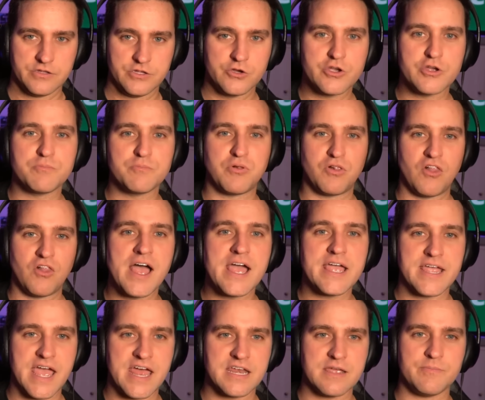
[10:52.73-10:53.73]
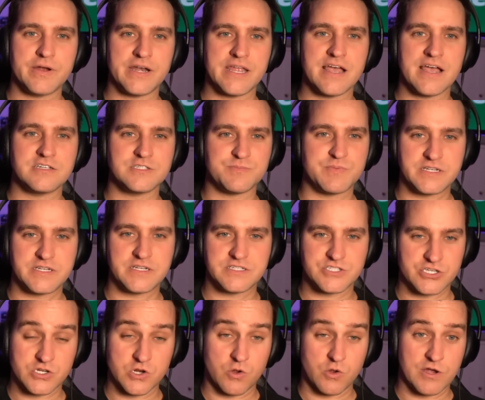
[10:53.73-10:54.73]
You could play anybody else, but it's
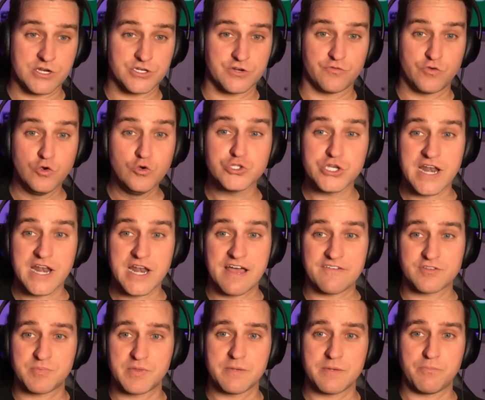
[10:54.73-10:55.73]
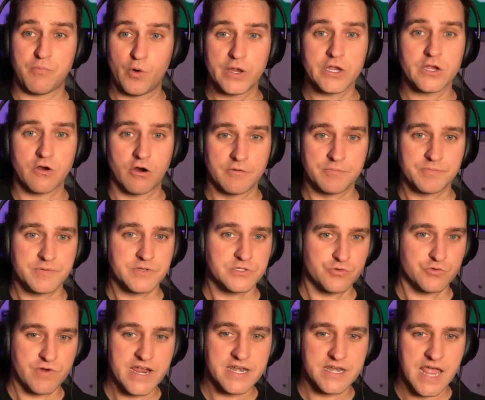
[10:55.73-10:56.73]
just a question of who's going to have to play point guard because
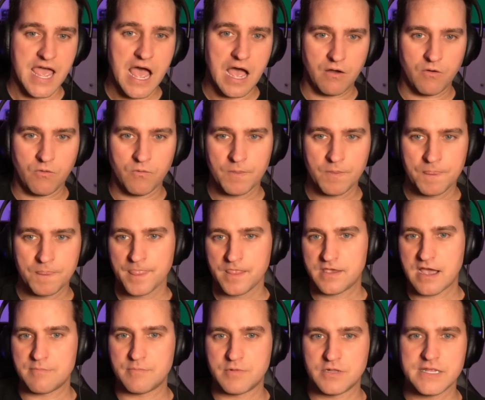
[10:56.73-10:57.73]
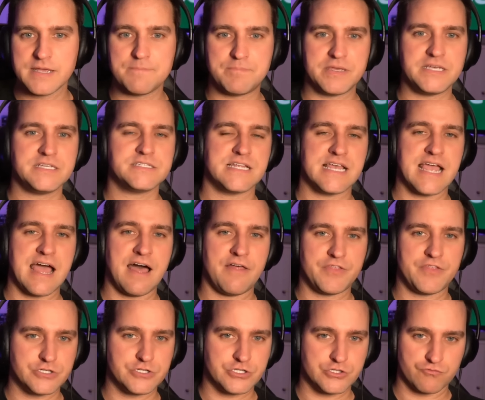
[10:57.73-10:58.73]
right now you got Malik Beasley out
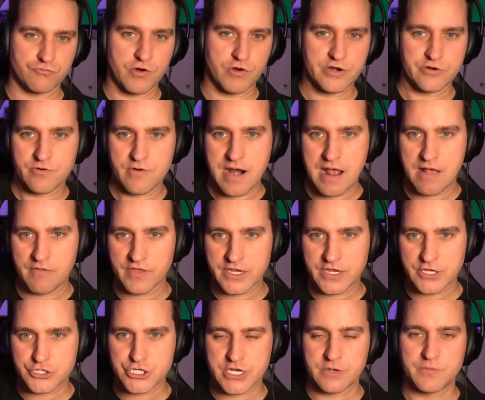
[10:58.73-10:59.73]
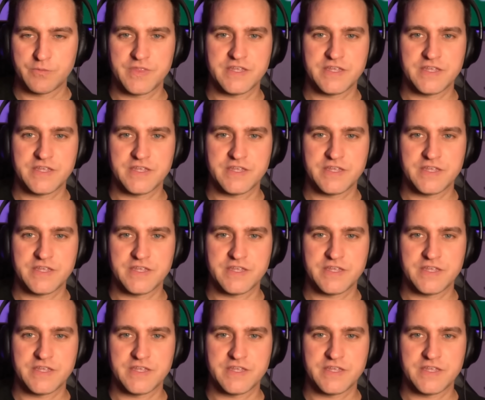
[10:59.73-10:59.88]
there just running around like a chicken with